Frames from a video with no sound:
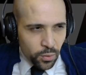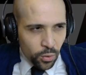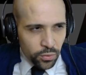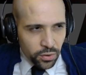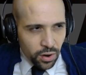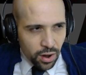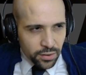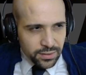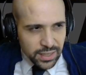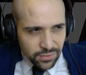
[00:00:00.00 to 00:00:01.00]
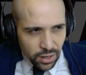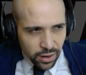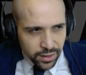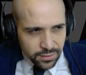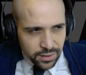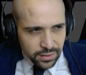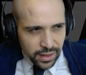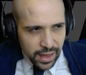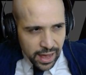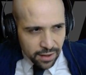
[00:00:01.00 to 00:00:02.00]
older TV audience that
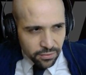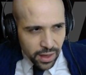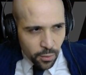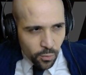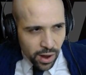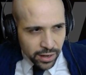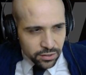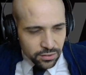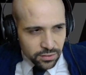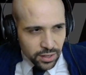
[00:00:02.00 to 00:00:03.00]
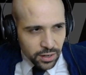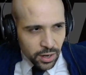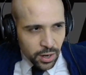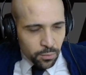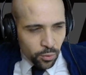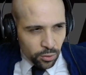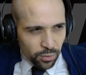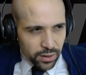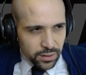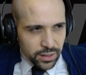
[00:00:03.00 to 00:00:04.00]
they have that watches it more
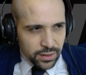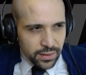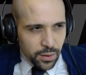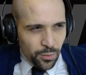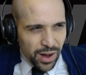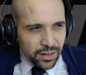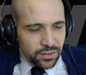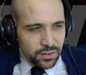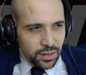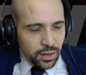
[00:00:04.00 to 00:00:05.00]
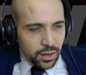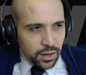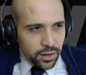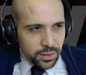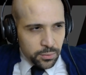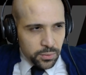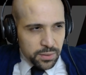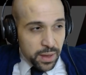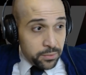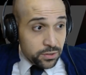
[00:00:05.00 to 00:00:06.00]
readily than they watch uh,
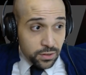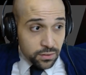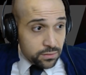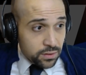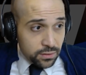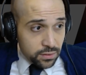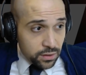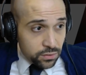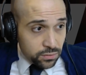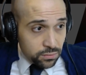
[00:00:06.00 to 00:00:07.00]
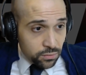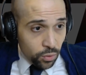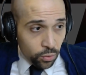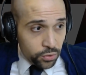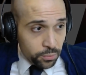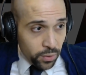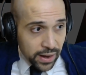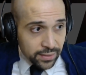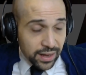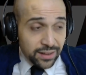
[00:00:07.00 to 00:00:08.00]
WWE. Maybe just because it's, it's this older
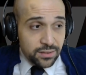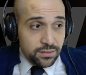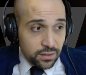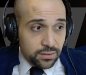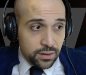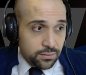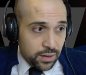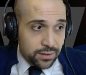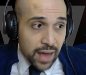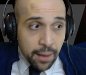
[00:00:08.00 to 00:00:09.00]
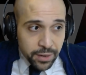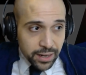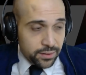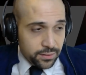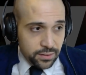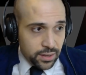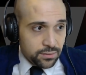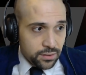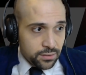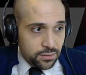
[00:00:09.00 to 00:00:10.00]
brand that has existed and dominated the
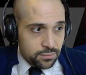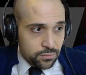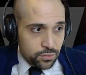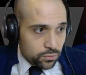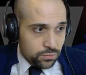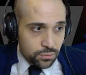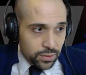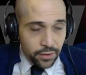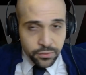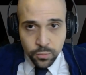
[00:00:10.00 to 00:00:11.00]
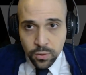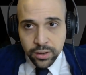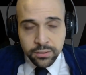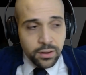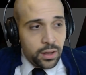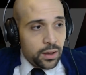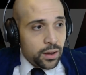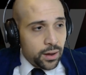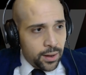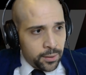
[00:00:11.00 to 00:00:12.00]
scene since 2001.
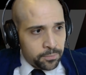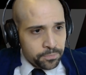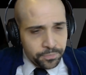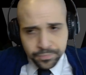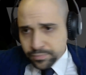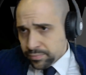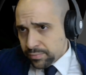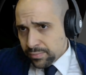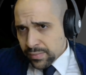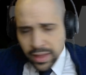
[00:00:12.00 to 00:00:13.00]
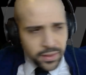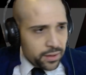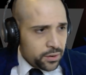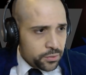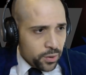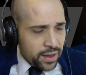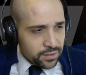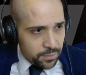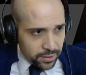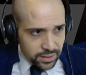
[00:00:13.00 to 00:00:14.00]
Um, I know you're
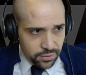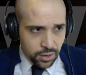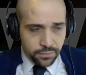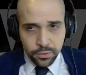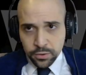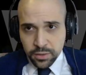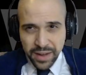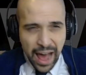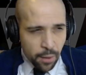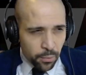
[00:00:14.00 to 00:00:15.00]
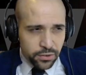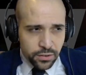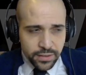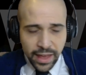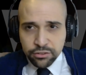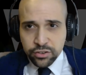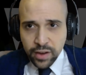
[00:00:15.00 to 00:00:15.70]
asking about DVR viewership and how much does that